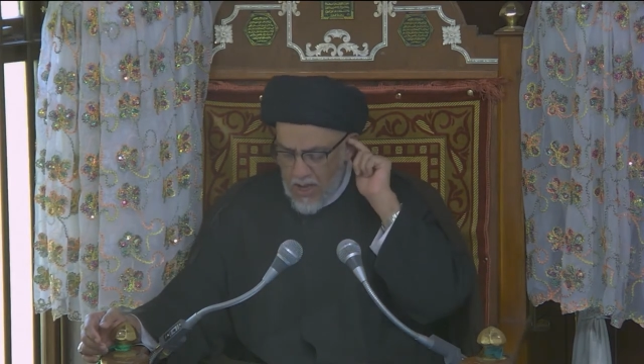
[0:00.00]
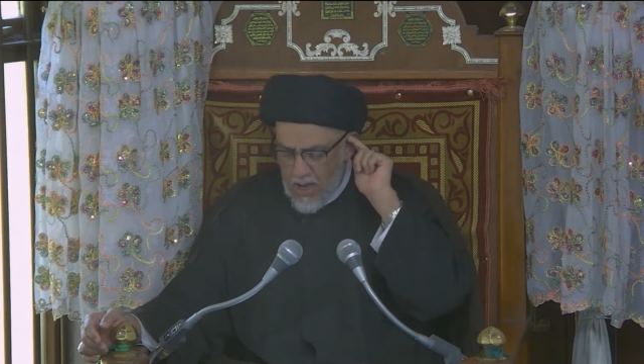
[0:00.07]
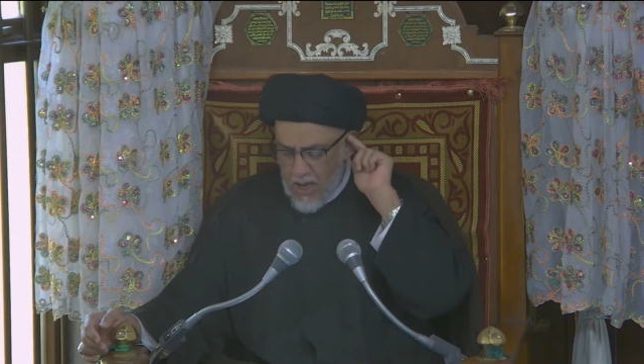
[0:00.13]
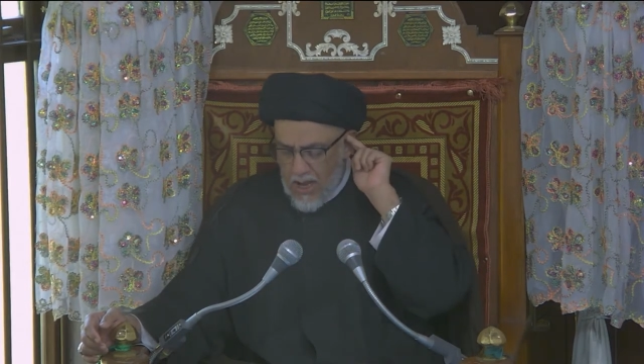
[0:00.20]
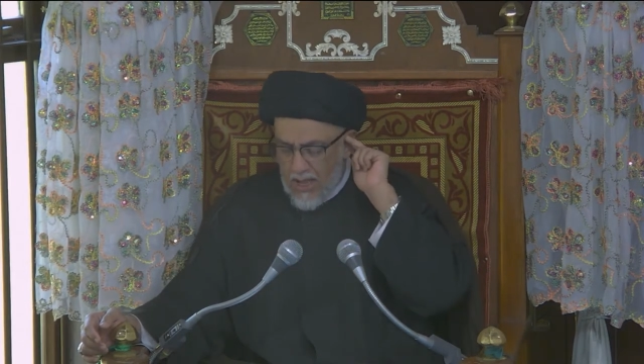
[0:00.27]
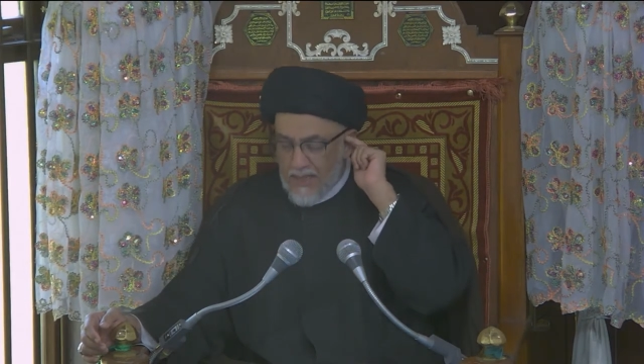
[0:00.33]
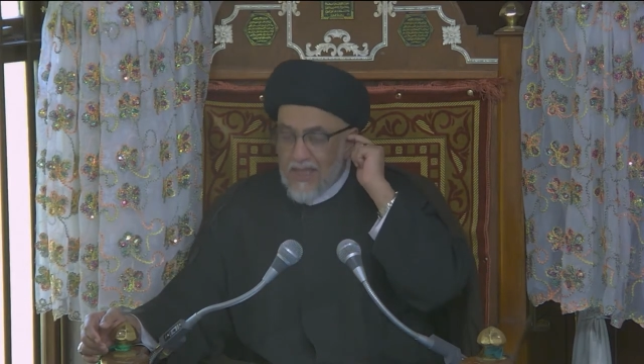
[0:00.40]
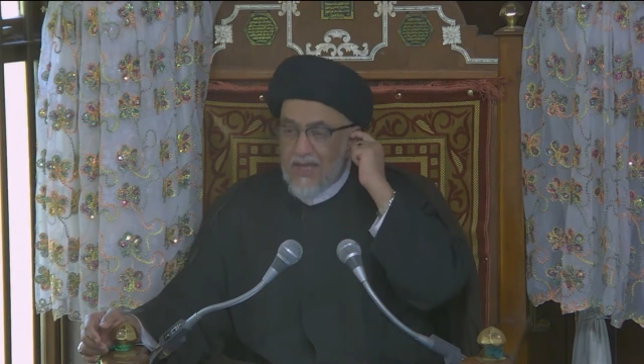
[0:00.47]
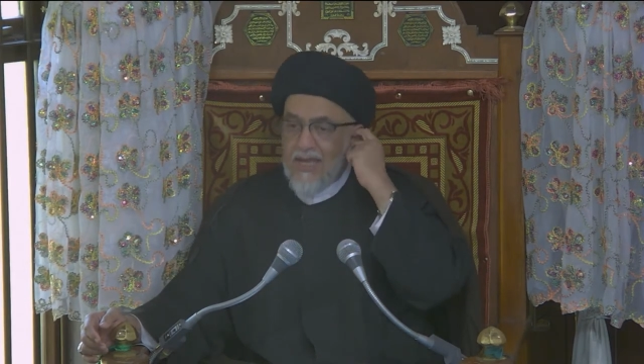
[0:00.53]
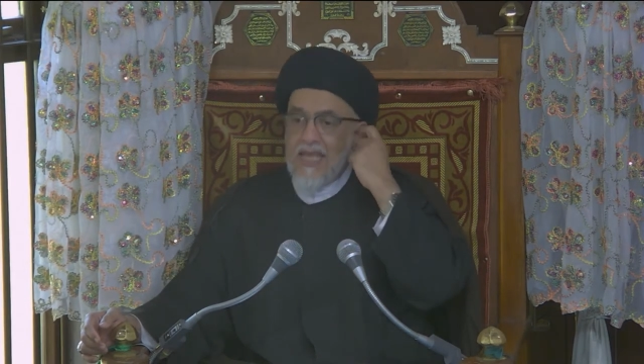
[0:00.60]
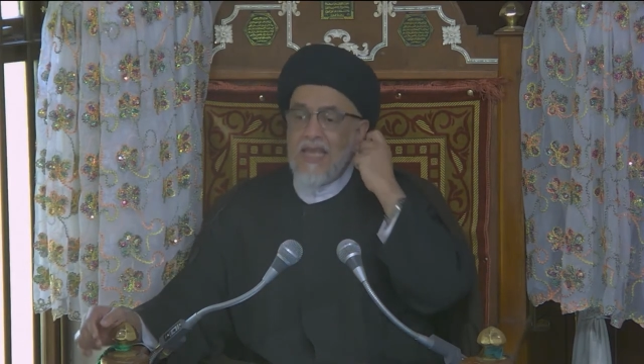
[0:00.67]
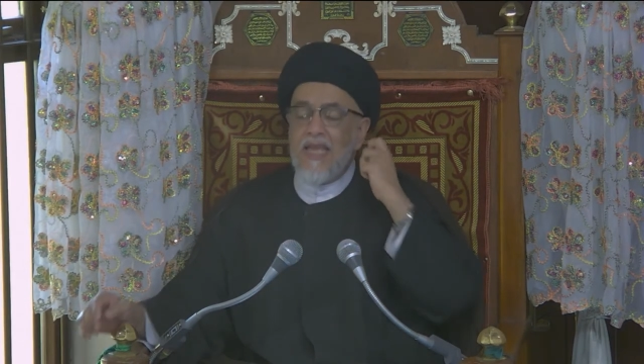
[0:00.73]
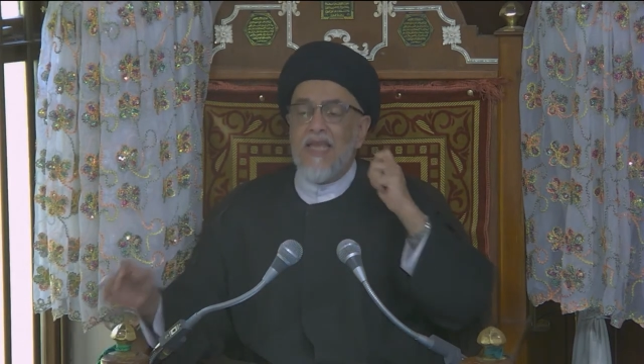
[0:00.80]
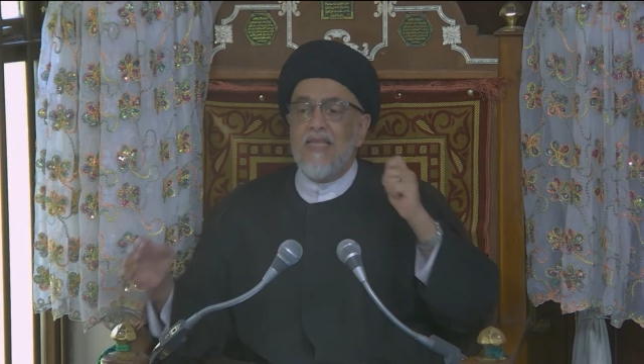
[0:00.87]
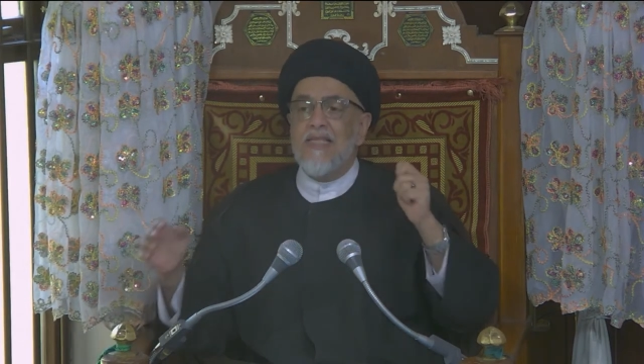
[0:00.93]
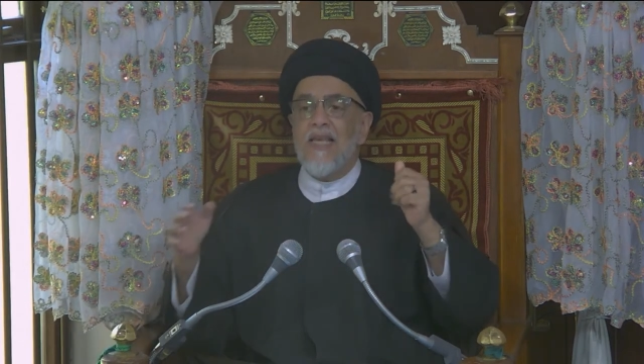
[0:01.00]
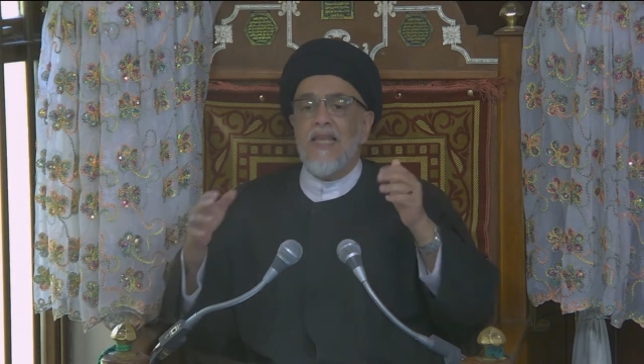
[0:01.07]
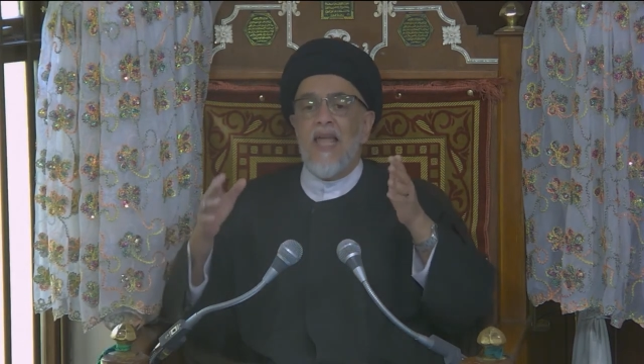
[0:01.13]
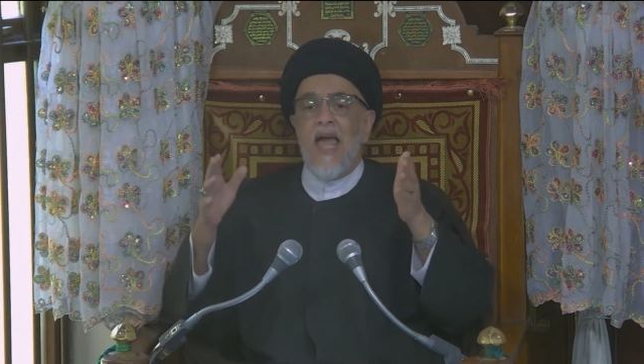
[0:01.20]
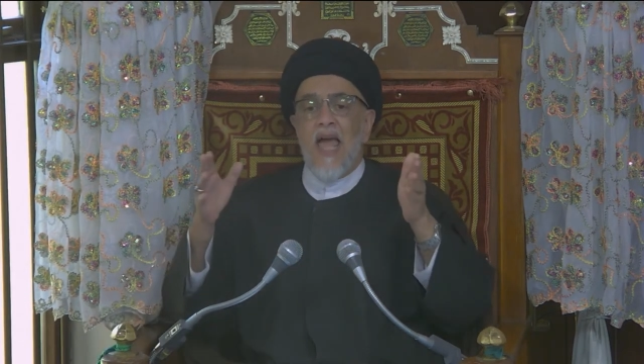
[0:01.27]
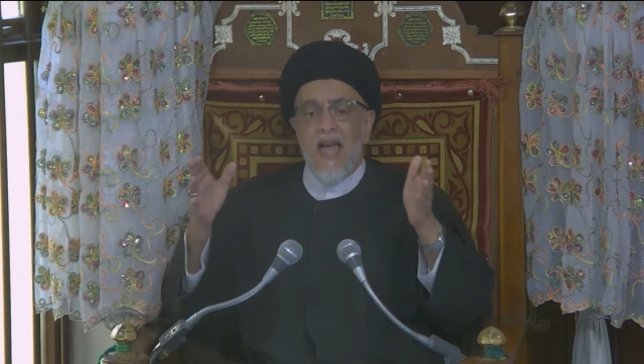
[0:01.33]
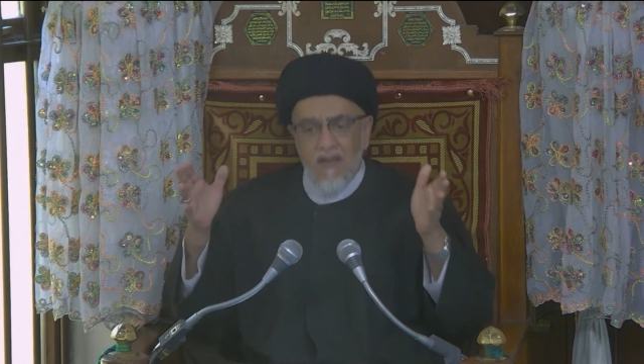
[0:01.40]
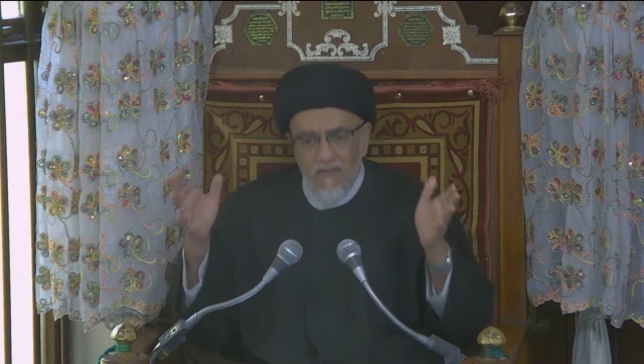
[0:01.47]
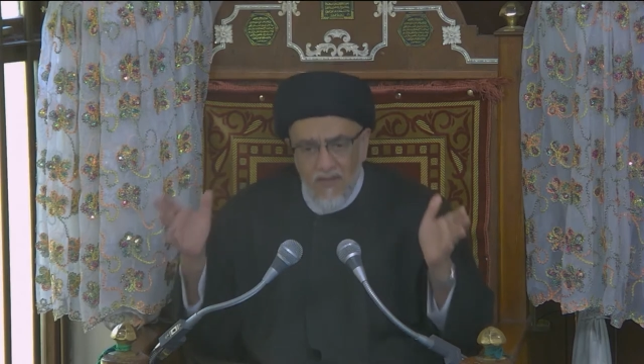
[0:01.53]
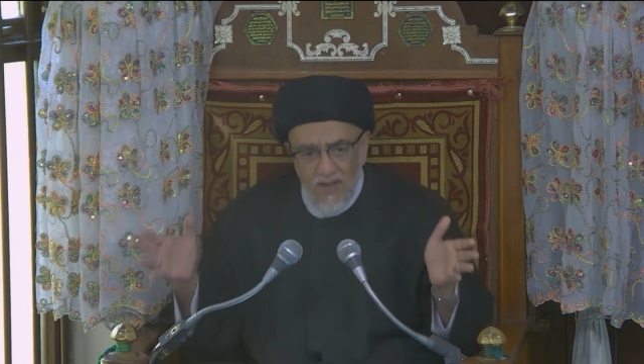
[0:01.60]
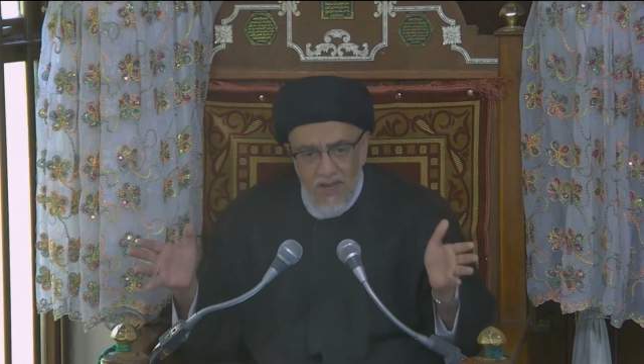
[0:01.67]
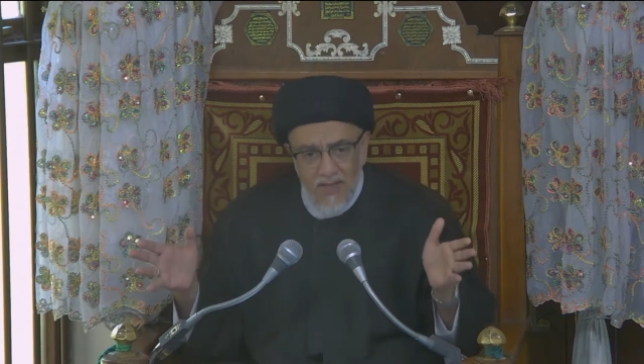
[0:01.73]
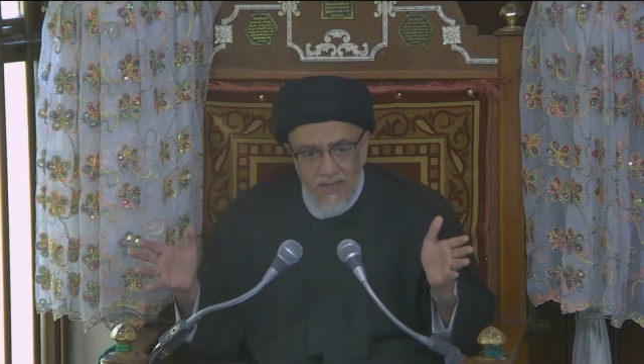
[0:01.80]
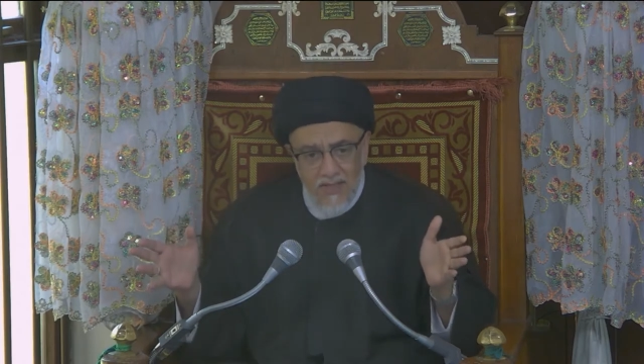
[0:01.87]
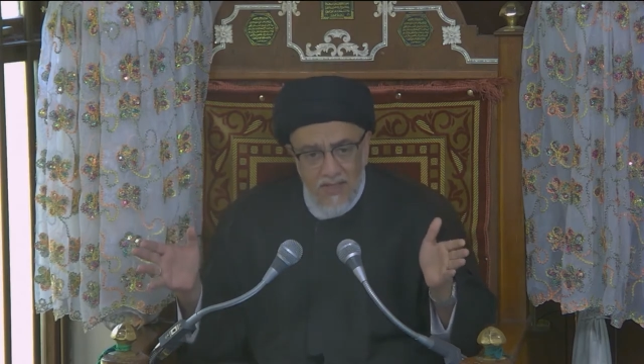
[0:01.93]
Then he is an
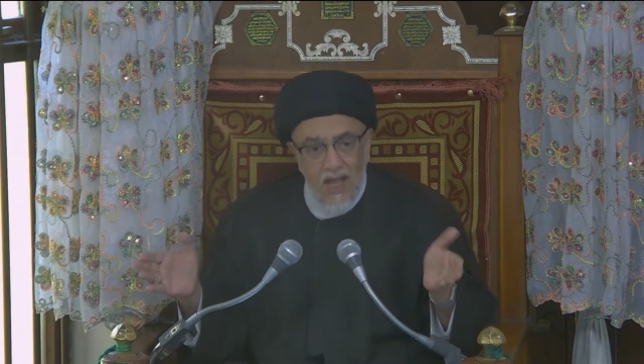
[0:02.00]
evidence